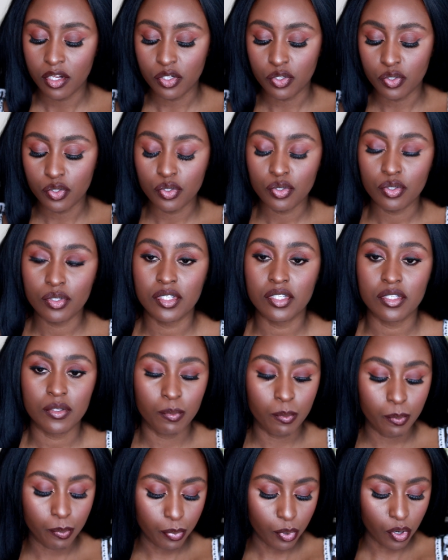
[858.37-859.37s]
Do you just
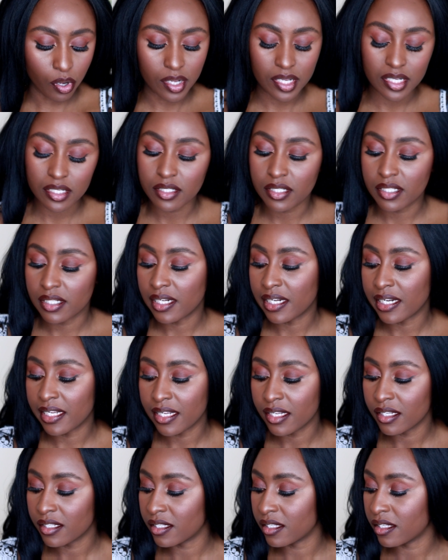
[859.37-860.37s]
block and
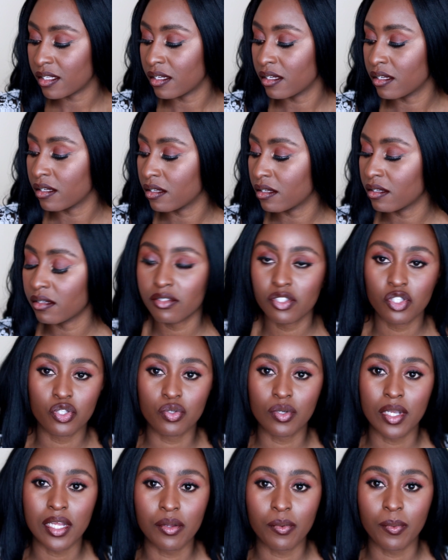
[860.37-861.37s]
delete
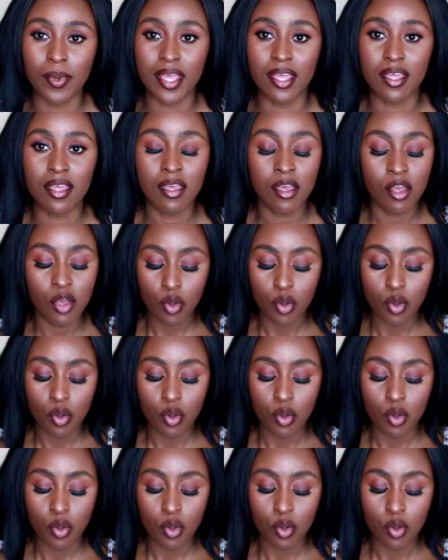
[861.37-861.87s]
straight away,